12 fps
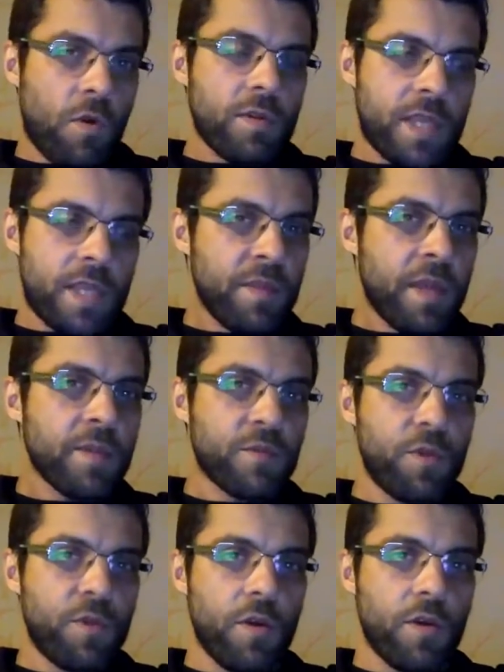sometimes
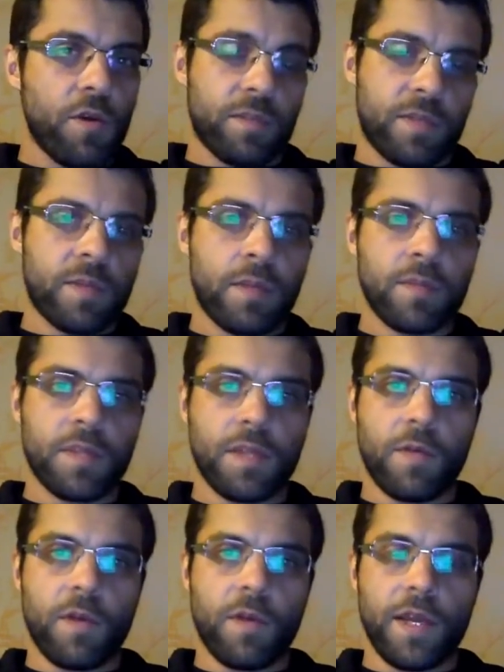pretty awesome, sometimes
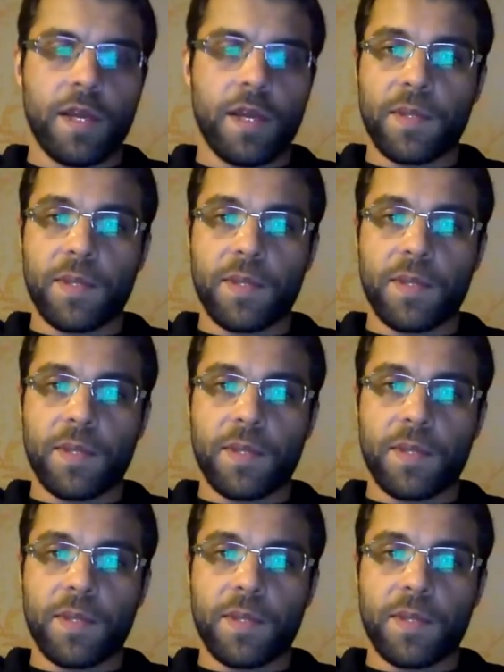they're quite dire,